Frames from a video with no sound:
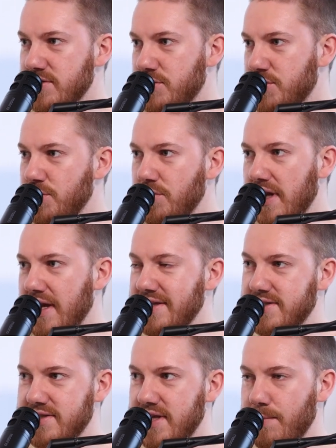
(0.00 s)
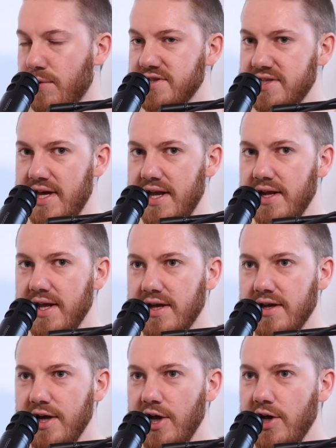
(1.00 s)
shooting as the same person editing.
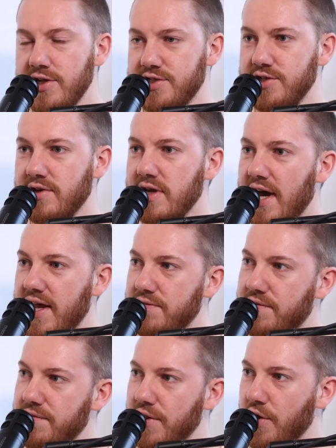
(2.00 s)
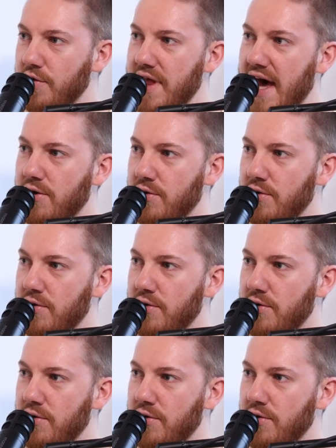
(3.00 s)
So you can kind of flow that